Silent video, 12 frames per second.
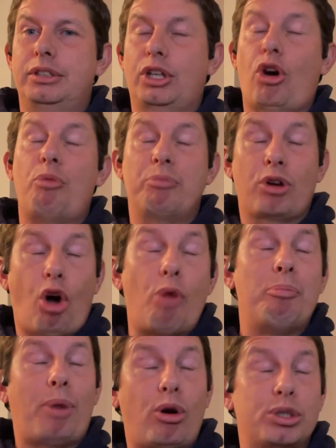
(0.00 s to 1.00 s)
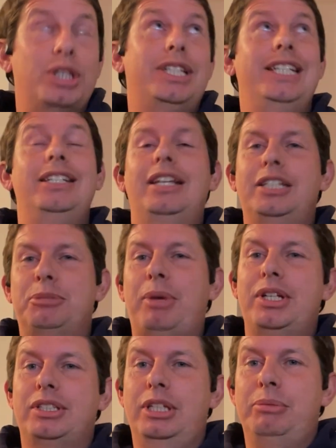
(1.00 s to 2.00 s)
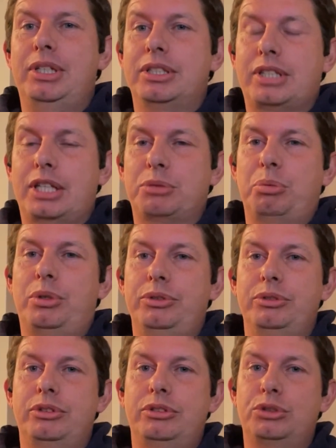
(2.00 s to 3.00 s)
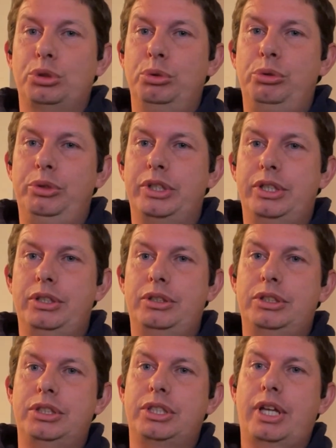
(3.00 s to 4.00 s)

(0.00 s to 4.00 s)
compositing, especially because that's one tool that